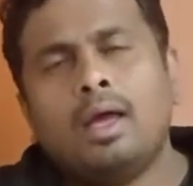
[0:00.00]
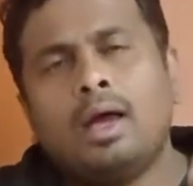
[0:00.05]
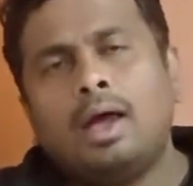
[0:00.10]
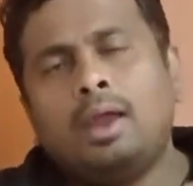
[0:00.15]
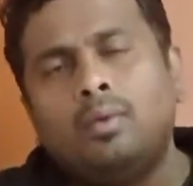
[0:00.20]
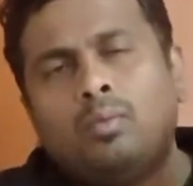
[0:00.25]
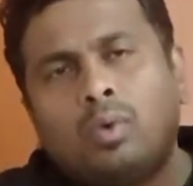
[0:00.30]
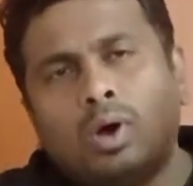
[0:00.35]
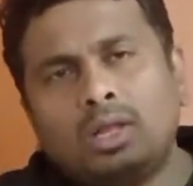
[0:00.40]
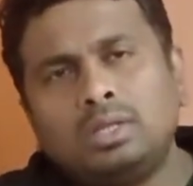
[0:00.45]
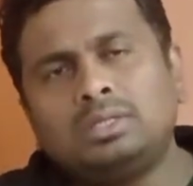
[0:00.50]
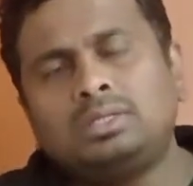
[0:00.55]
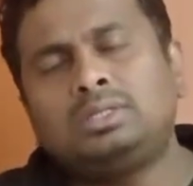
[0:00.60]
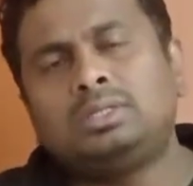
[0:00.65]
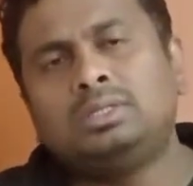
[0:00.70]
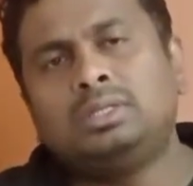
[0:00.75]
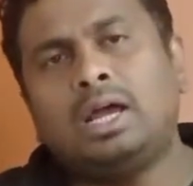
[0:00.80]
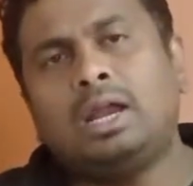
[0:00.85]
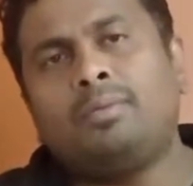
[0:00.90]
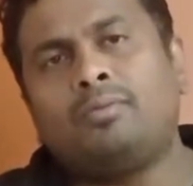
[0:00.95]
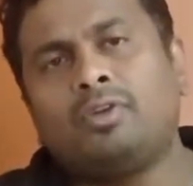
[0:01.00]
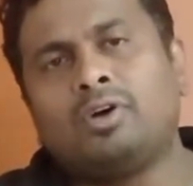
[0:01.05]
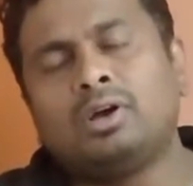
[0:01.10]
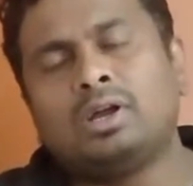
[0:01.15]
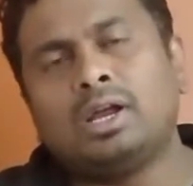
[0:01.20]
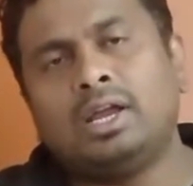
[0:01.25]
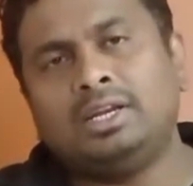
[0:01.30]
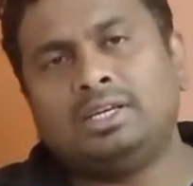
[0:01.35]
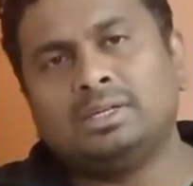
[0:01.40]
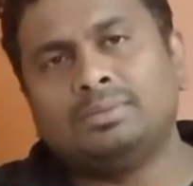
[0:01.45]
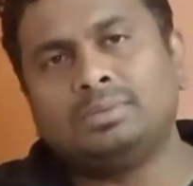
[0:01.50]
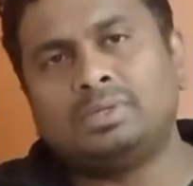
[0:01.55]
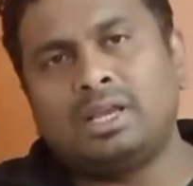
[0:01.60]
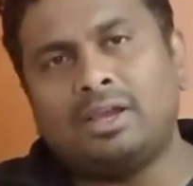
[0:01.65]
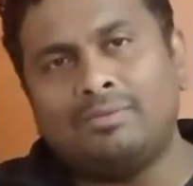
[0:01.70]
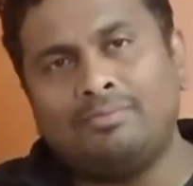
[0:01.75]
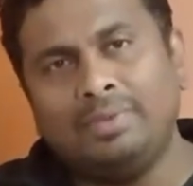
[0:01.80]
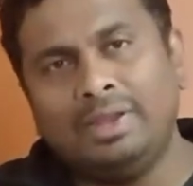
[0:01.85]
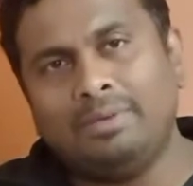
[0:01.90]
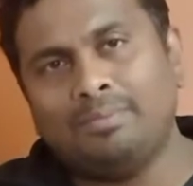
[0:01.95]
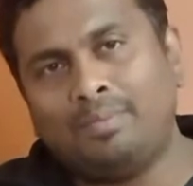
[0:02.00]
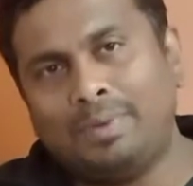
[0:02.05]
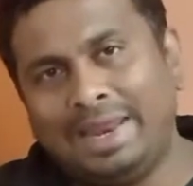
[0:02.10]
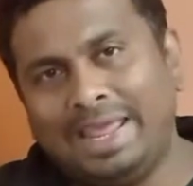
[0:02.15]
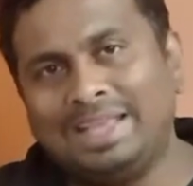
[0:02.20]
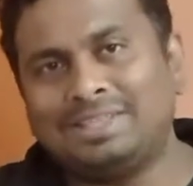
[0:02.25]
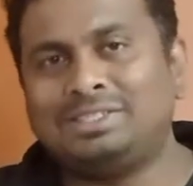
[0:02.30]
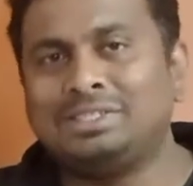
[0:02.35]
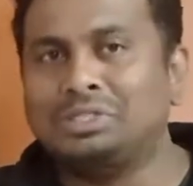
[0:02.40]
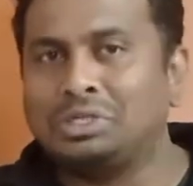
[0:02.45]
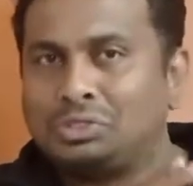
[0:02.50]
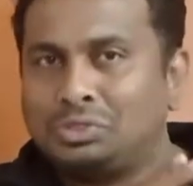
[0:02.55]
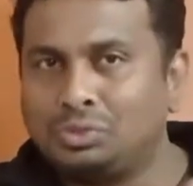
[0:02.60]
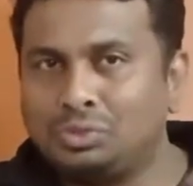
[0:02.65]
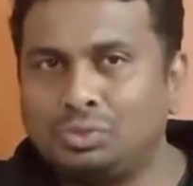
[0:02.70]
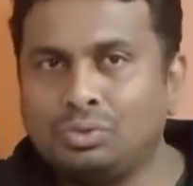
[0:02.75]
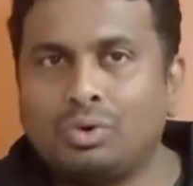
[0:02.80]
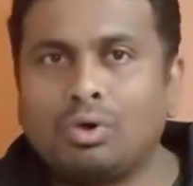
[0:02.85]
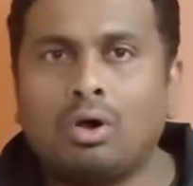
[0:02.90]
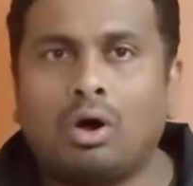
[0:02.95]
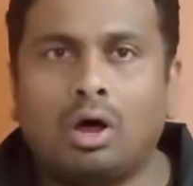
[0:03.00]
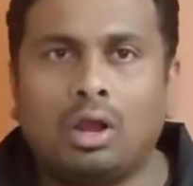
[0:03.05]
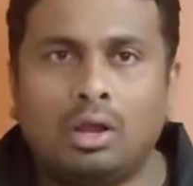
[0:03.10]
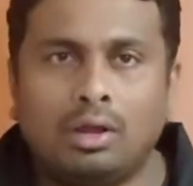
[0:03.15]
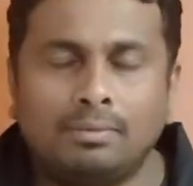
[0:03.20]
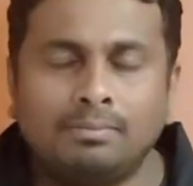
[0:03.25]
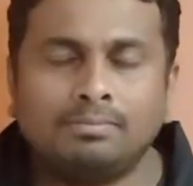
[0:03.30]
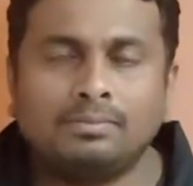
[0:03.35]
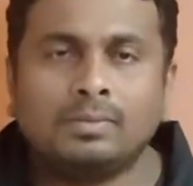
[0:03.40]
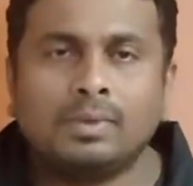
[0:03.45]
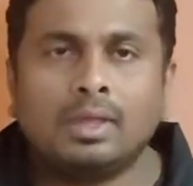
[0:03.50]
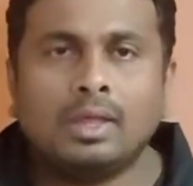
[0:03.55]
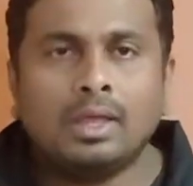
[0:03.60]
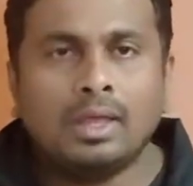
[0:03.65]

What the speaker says: And once that work items have been placed in the to-do column,